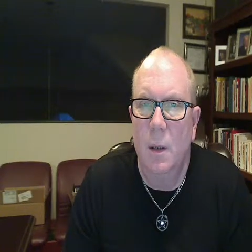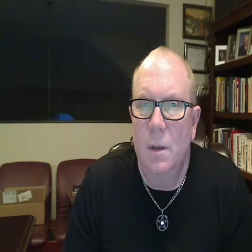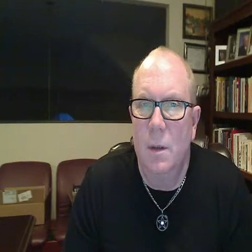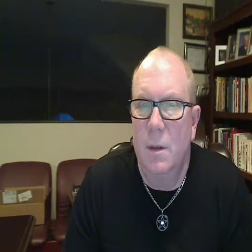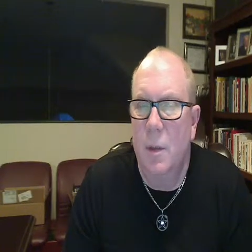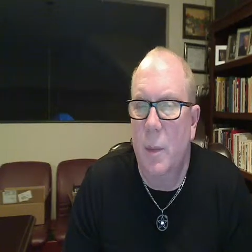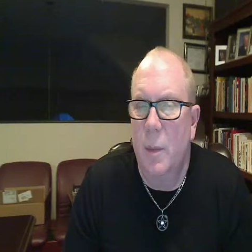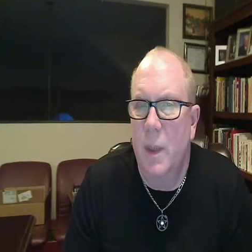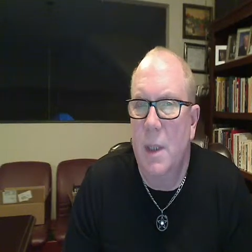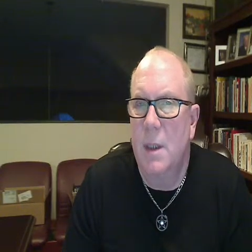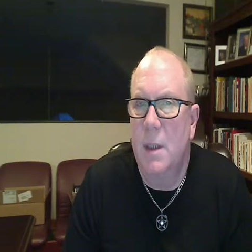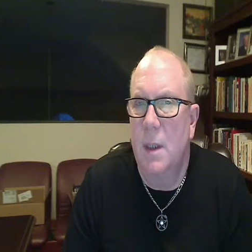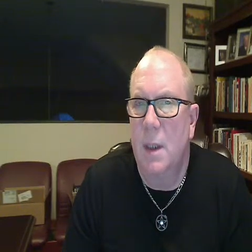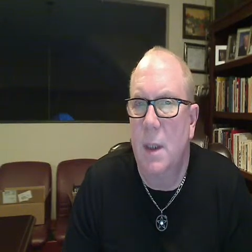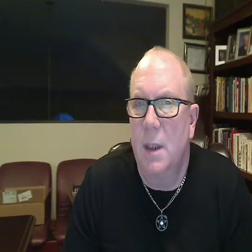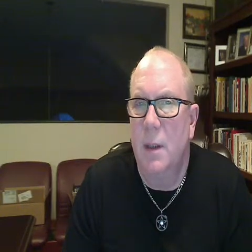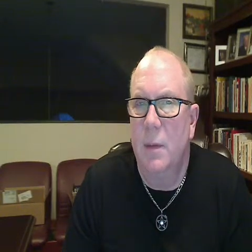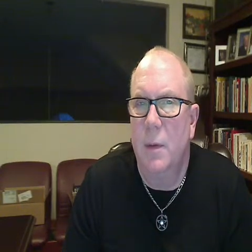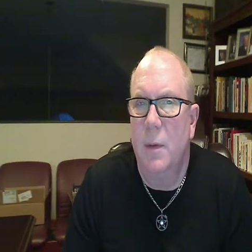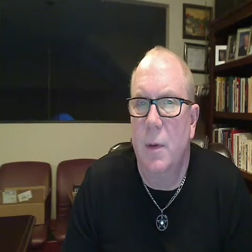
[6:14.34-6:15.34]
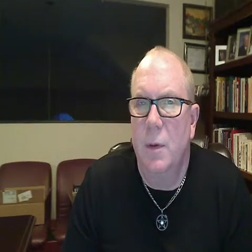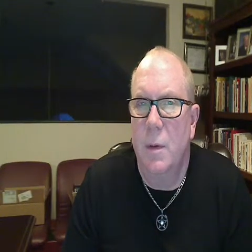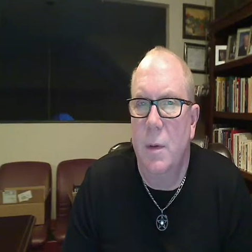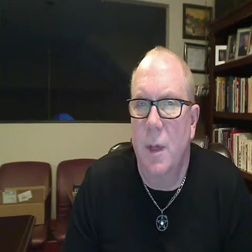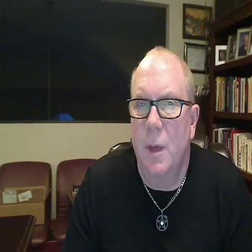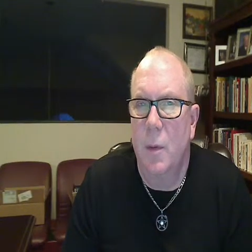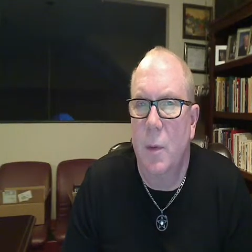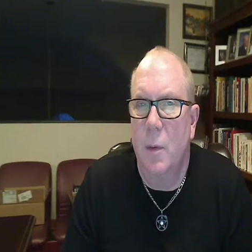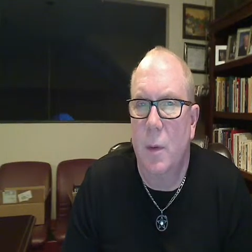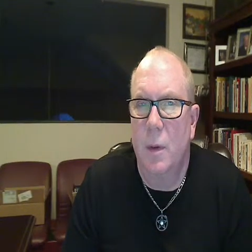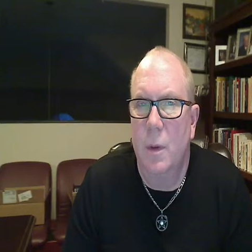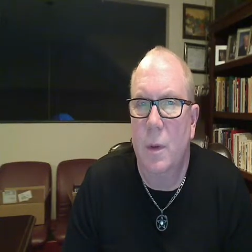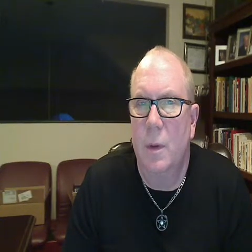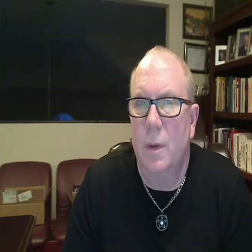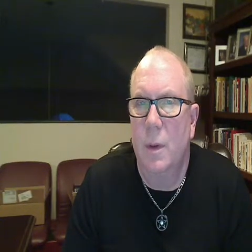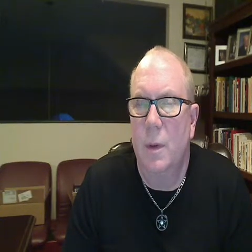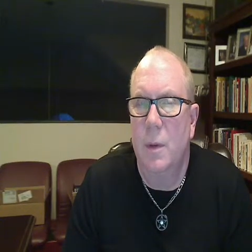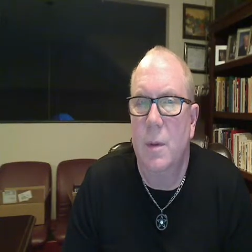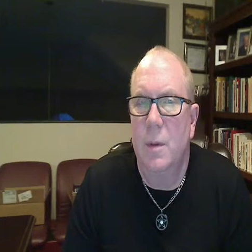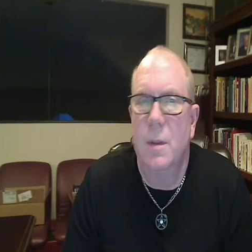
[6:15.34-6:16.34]
So basically, the first thing we want
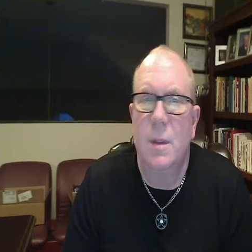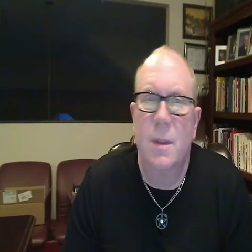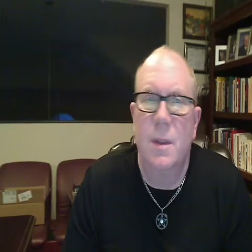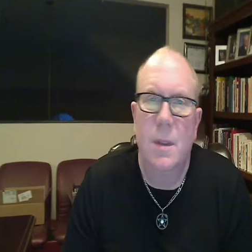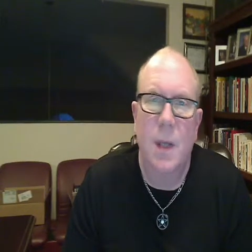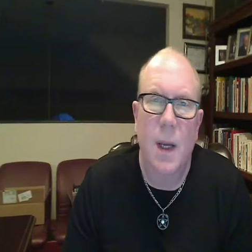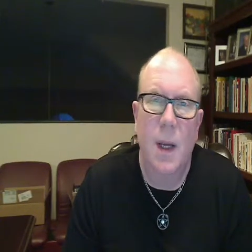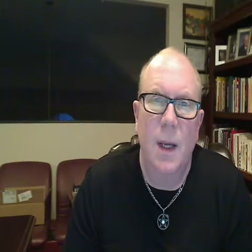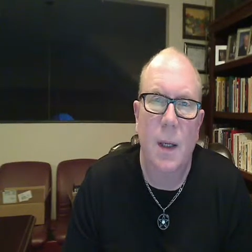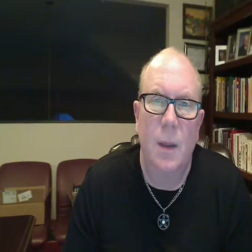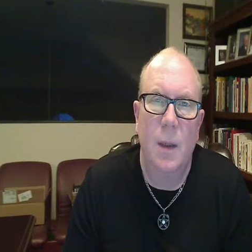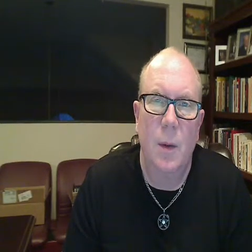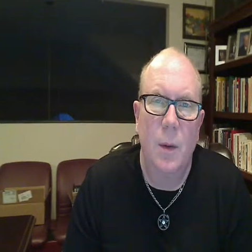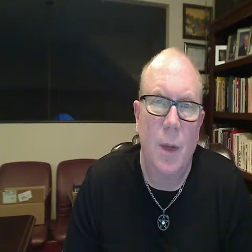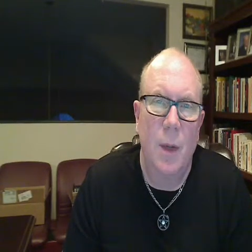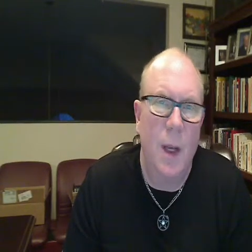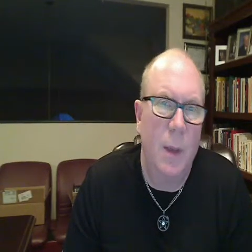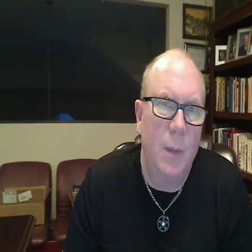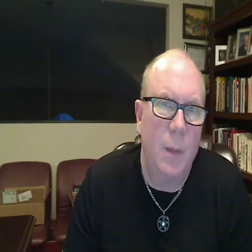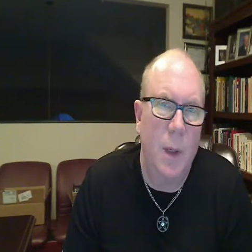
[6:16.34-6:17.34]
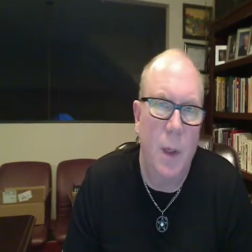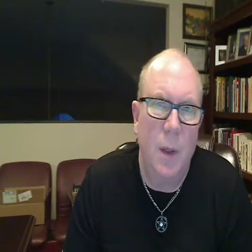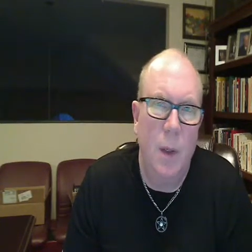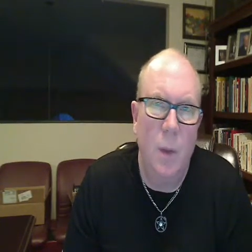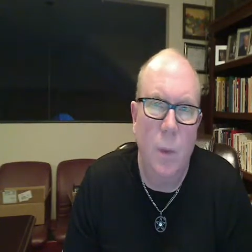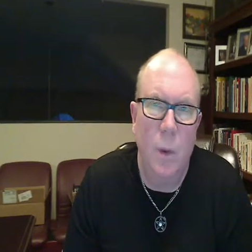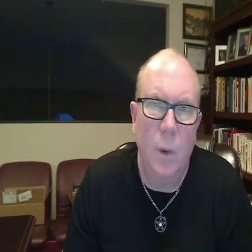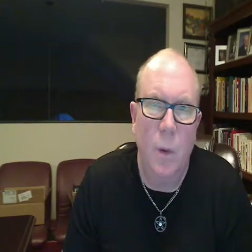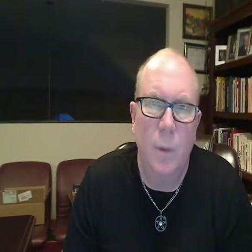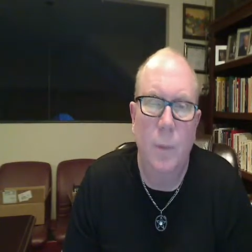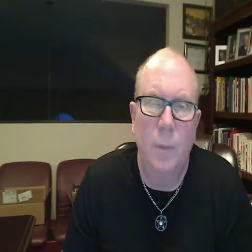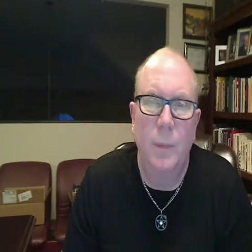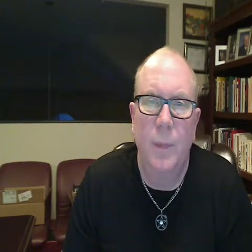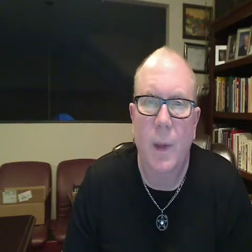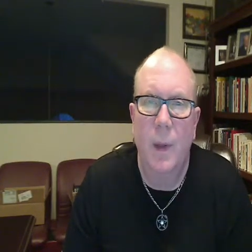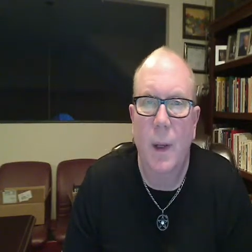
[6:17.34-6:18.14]
to do is decide on how many you want.